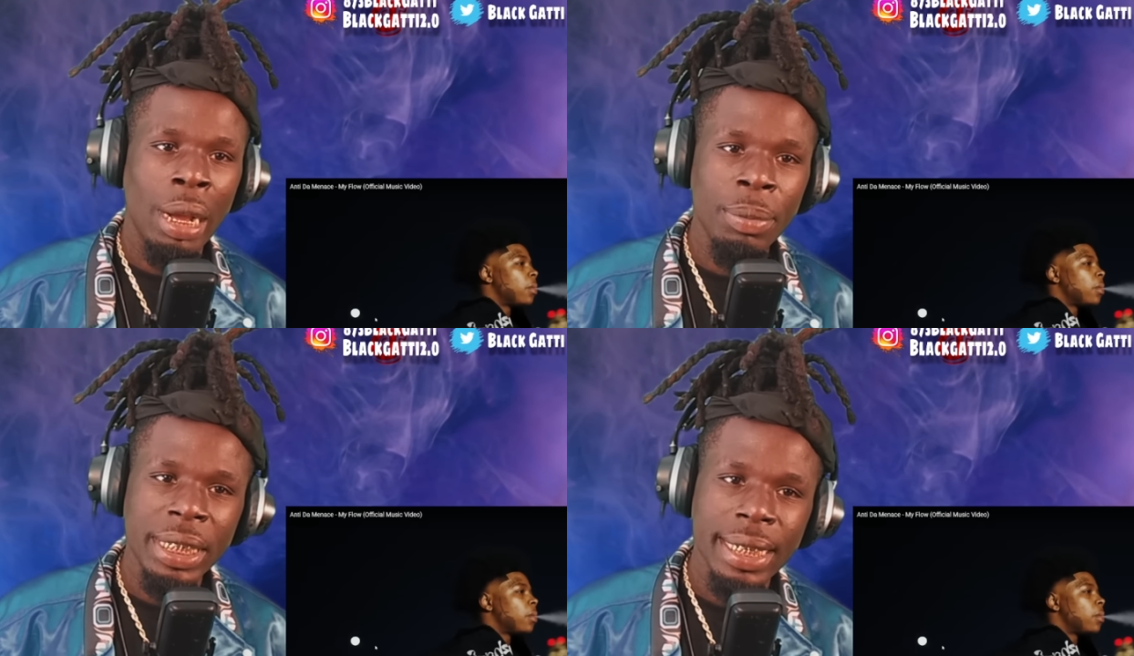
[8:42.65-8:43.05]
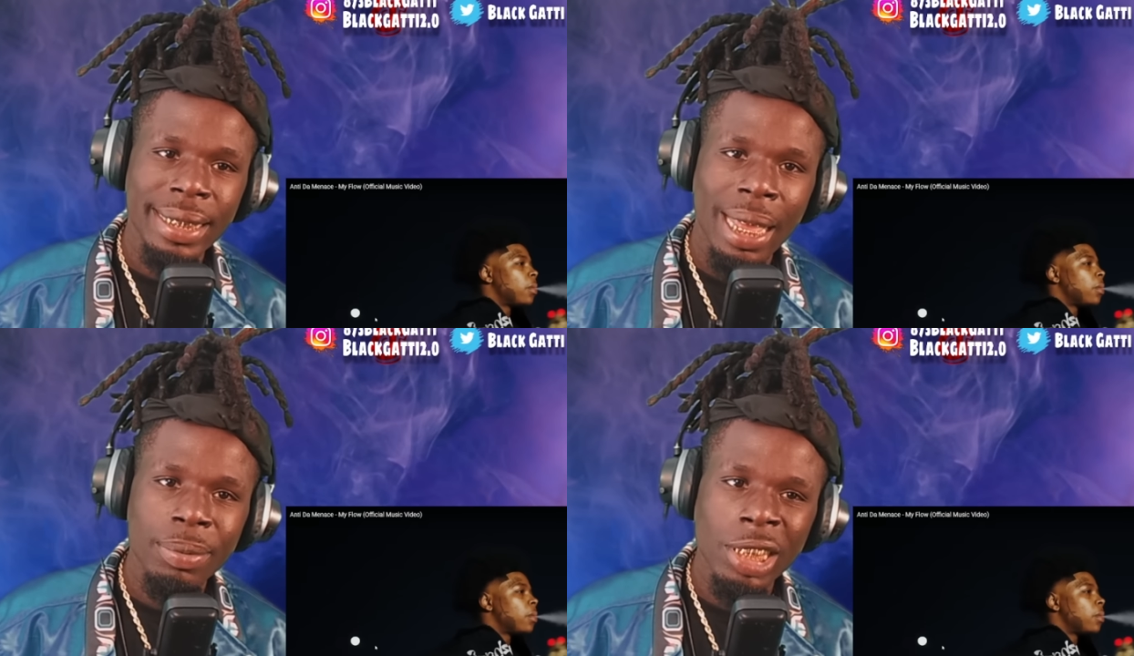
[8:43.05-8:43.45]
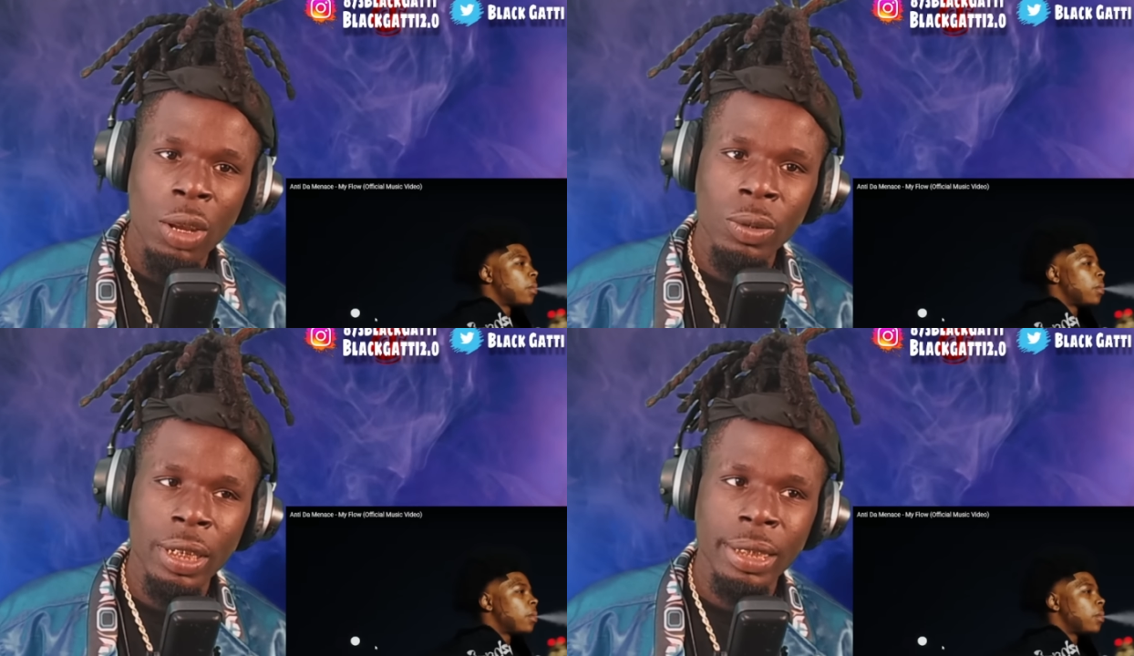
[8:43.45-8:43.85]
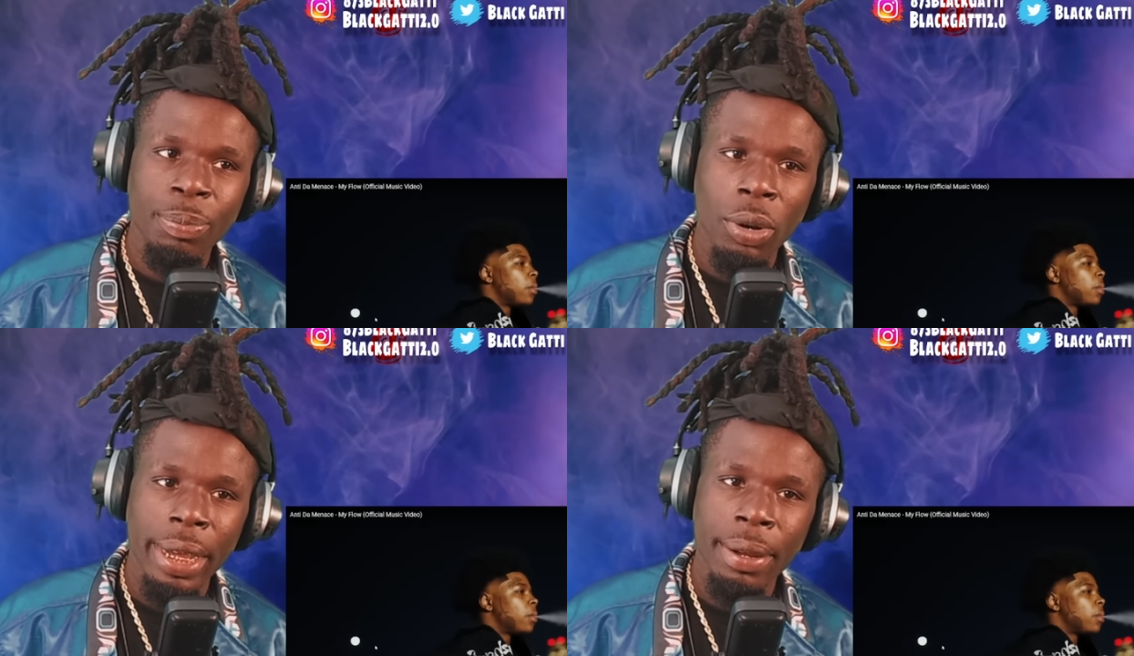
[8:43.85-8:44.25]
Speaker 1: I'ma just stop talking, cause
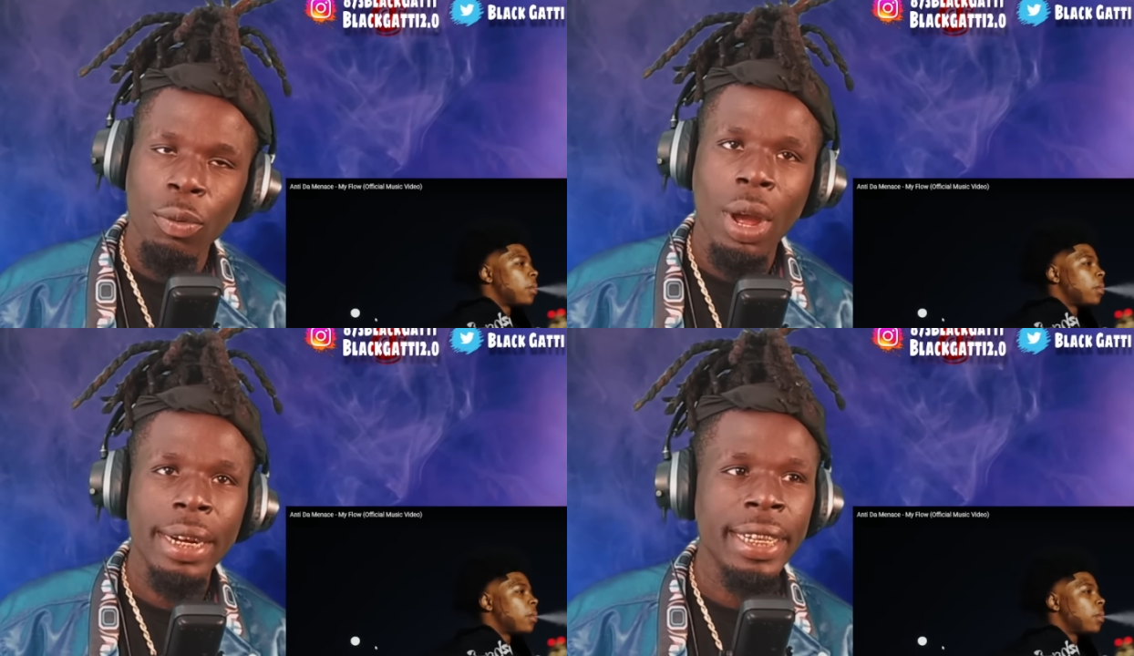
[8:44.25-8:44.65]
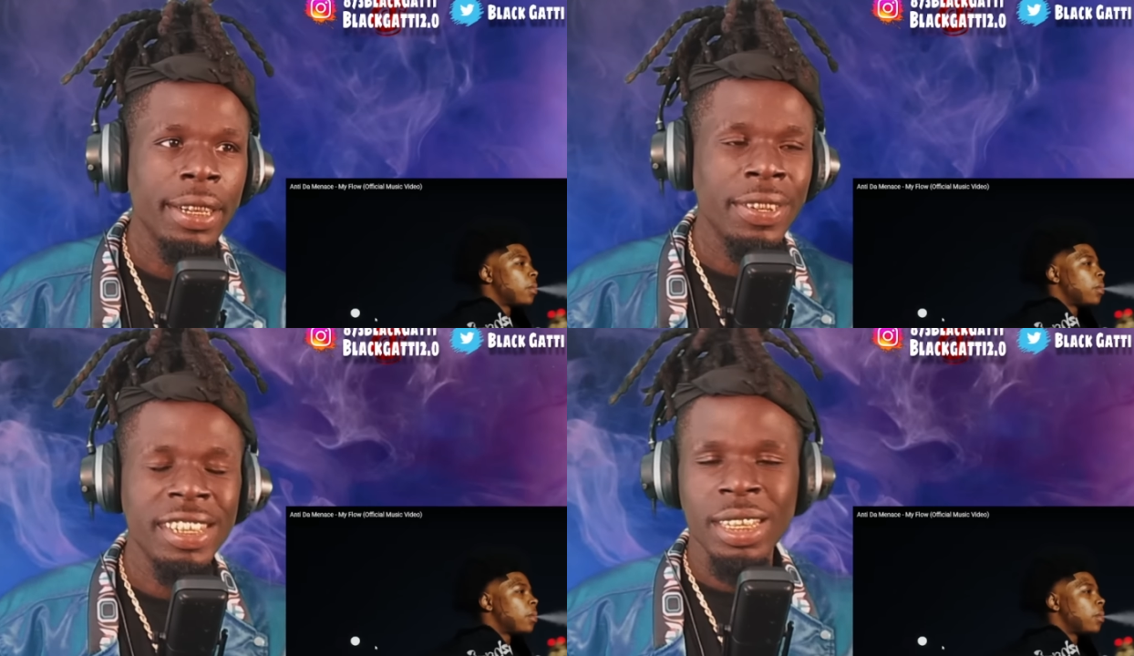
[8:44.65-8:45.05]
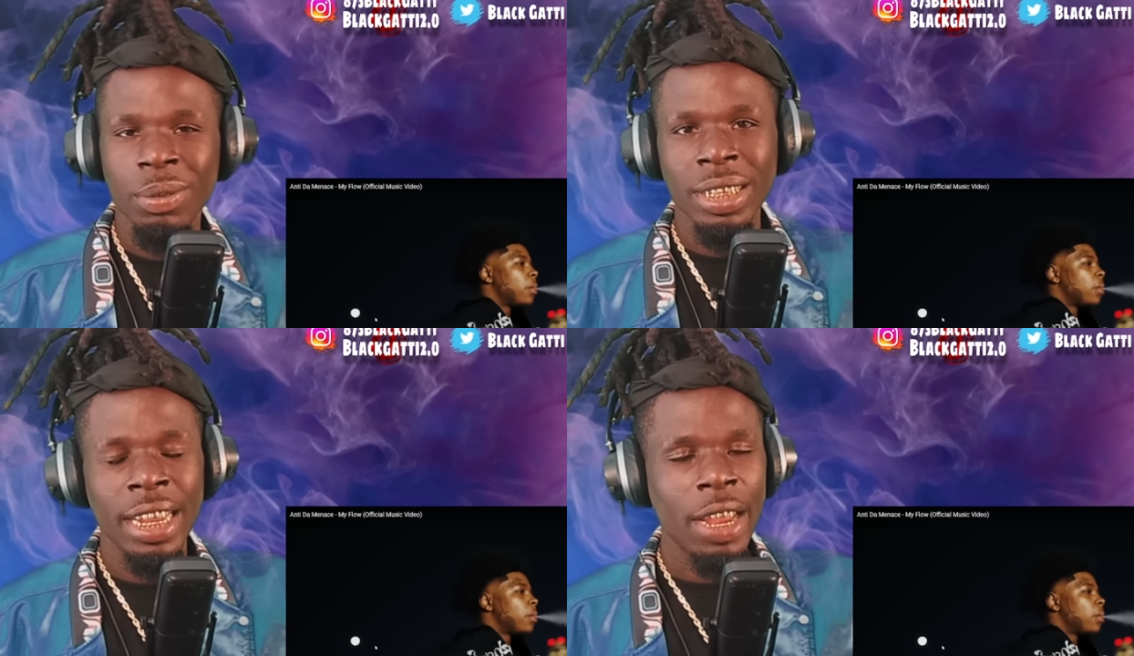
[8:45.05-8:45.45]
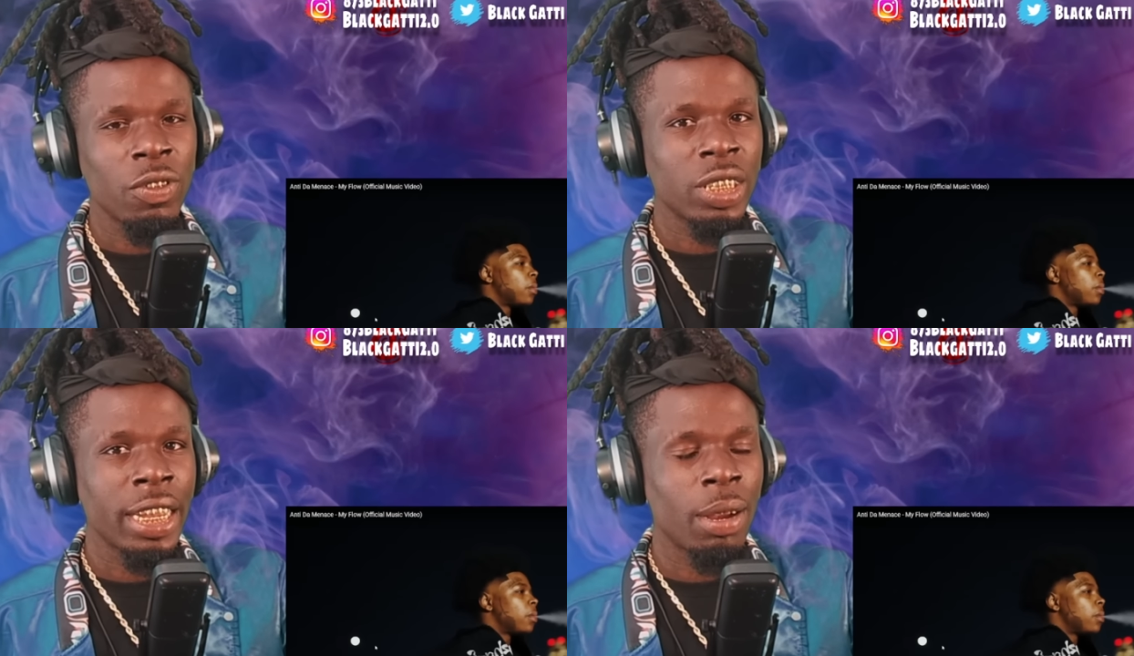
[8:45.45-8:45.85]
boy, why the hell he keep saying
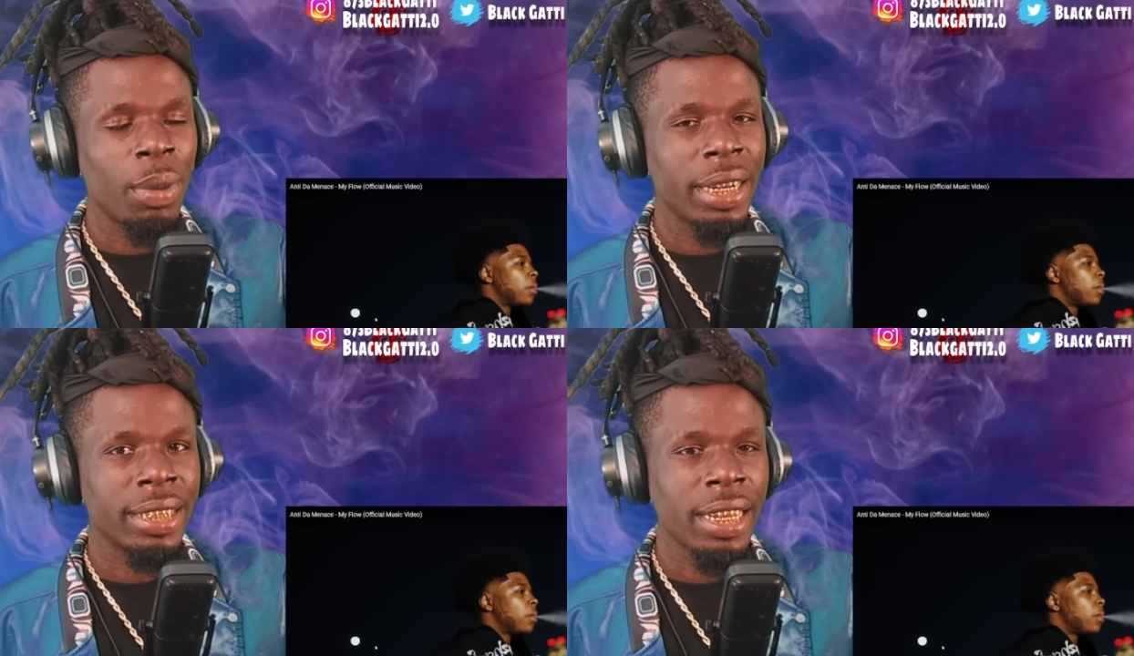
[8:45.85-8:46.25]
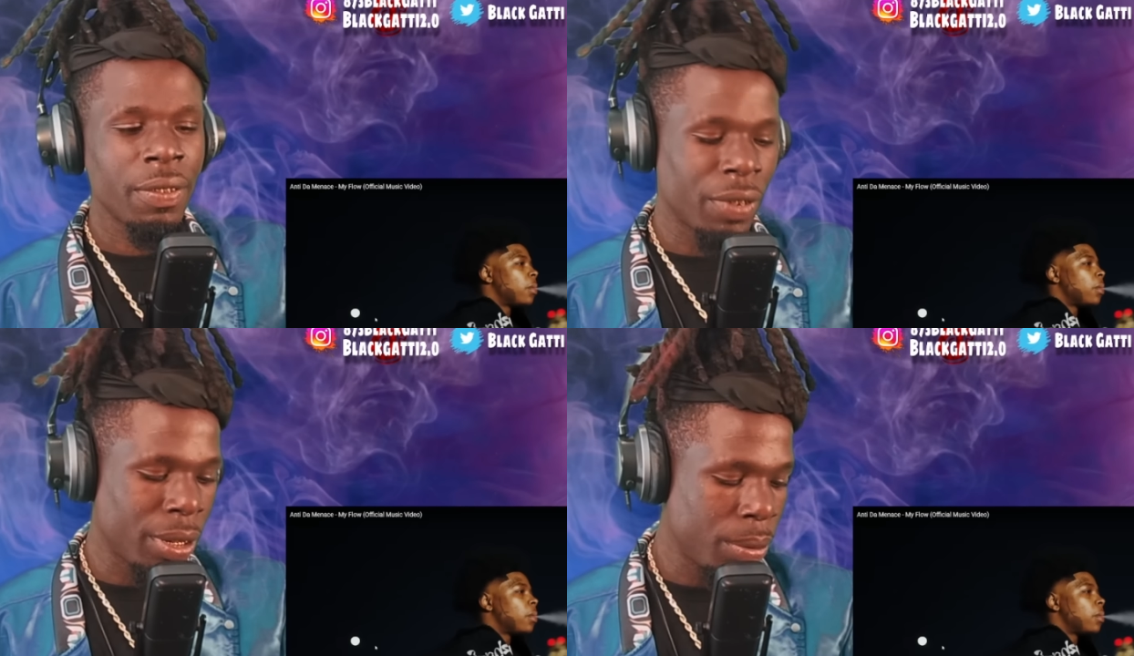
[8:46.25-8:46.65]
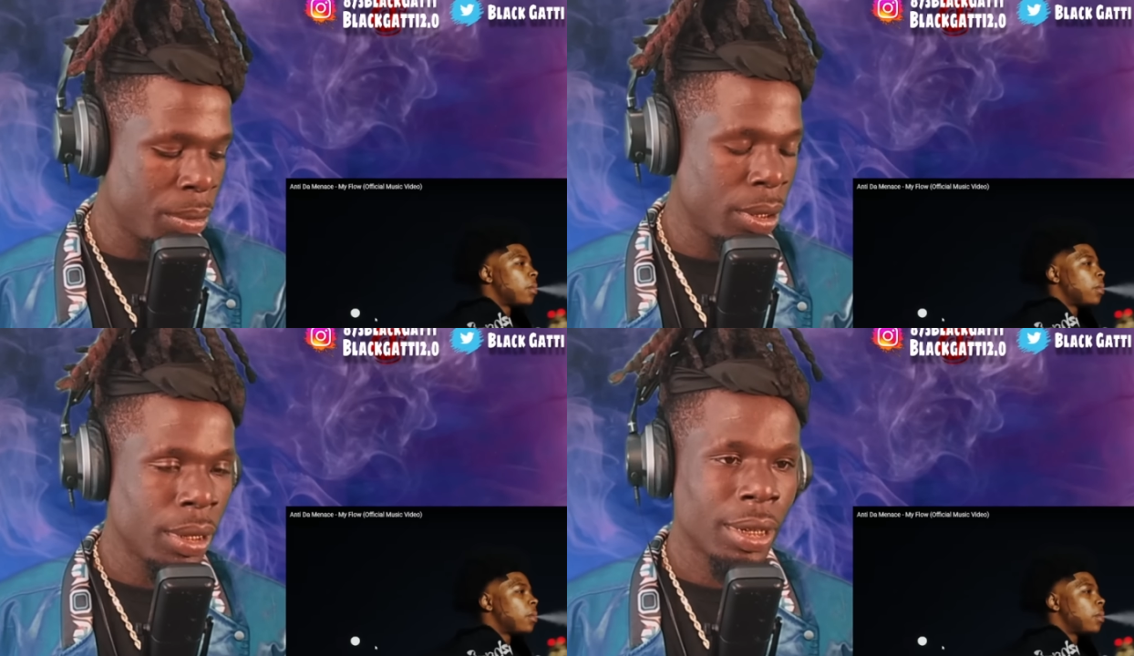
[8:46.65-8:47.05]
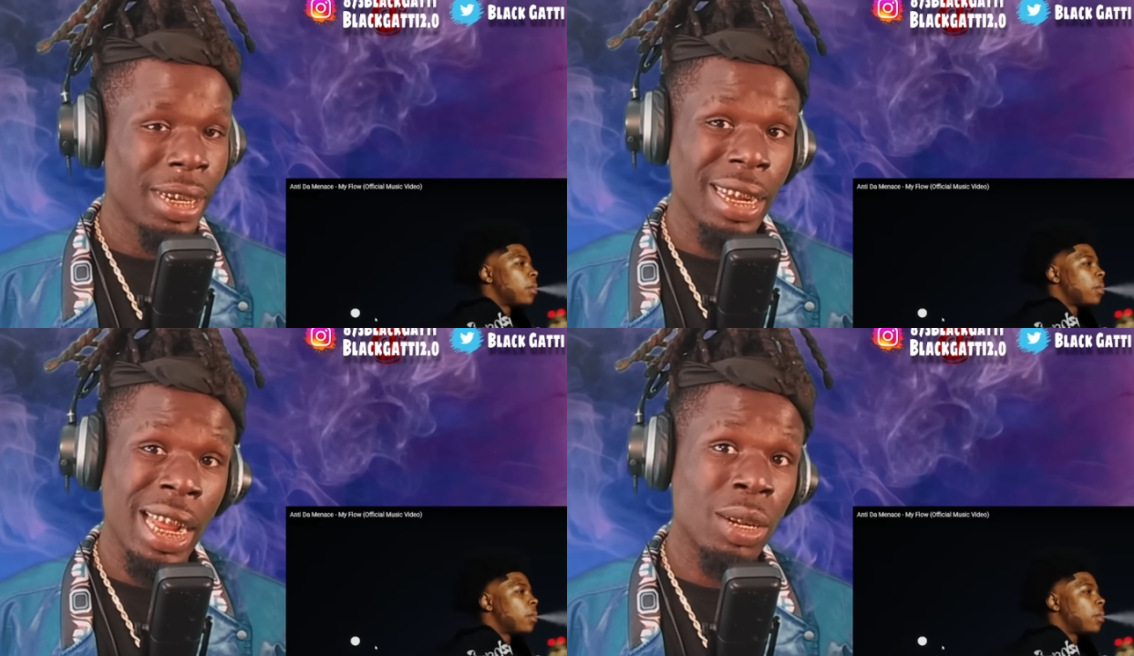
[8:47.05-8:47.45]
everything I'm about to say, fam?
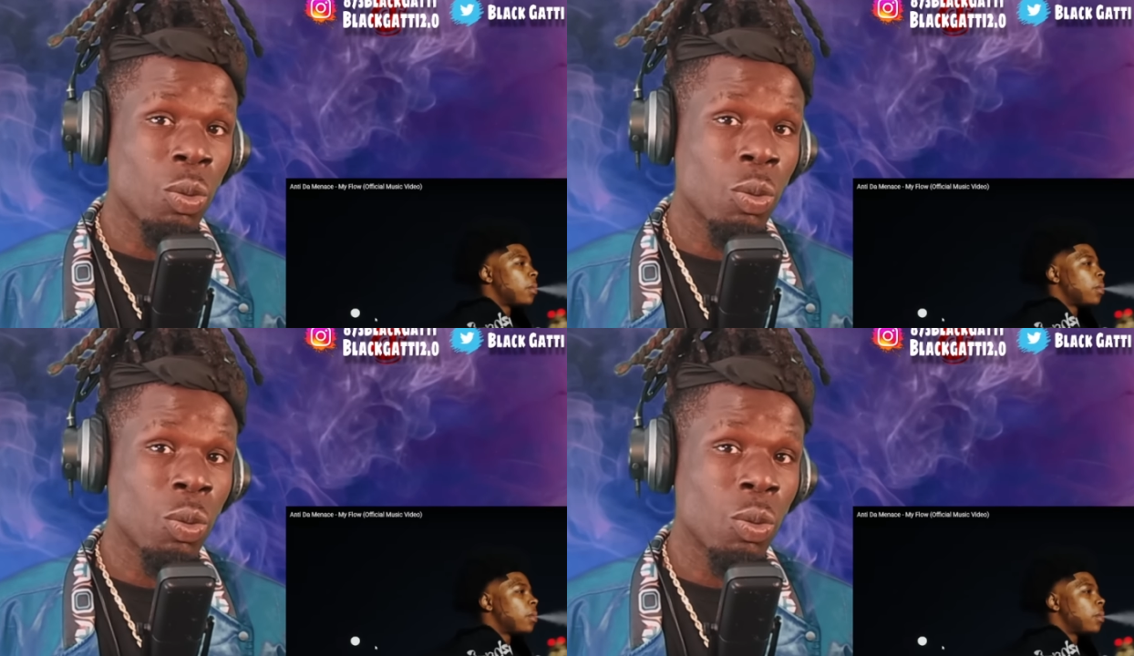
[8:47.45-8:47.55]
That kind of